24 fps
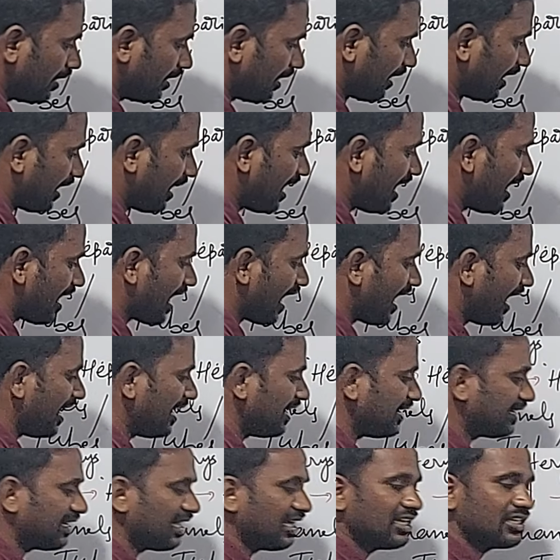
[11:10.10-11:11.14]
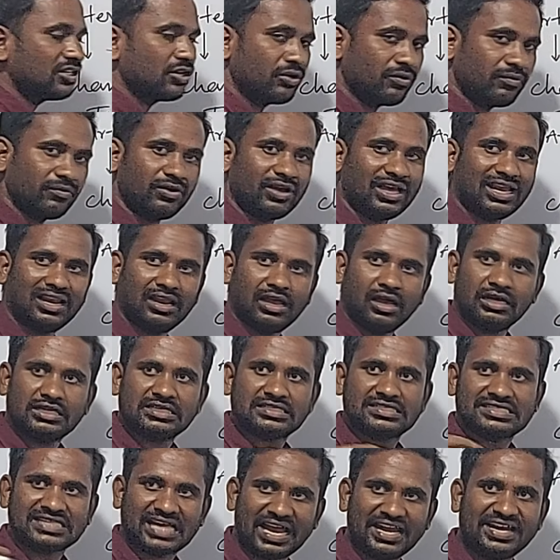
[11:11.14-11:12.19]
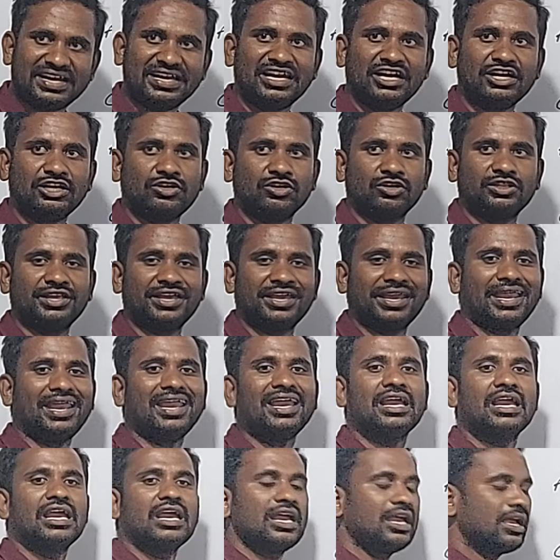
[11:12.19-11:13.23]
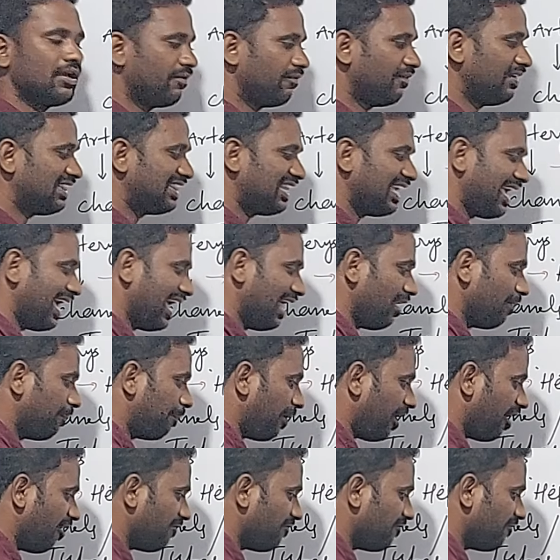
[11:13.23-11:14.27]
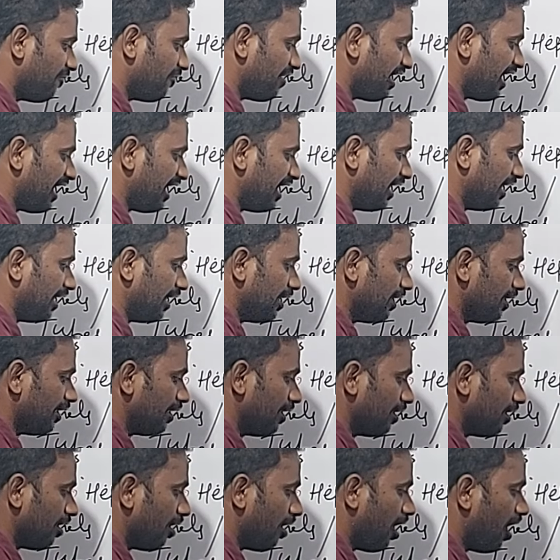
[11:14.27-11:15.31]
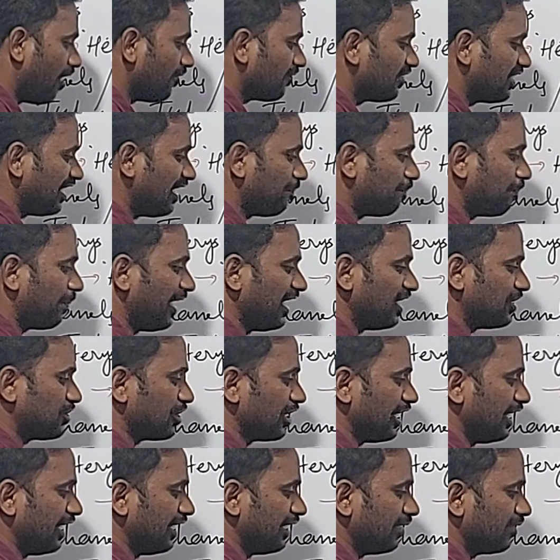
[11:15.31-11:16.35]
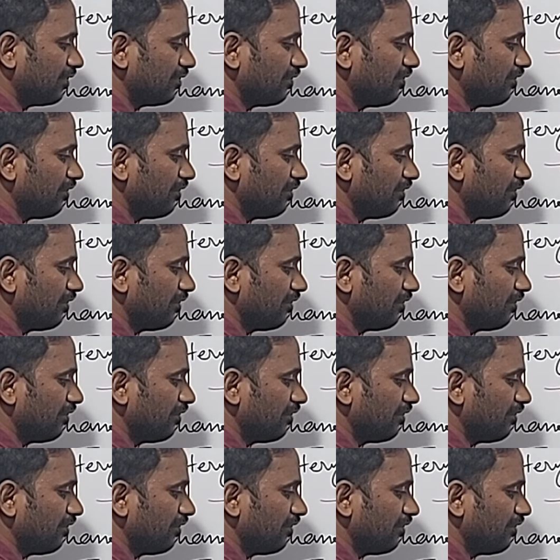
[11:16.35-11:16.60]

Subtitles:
will send into the with the help of vein of the patient.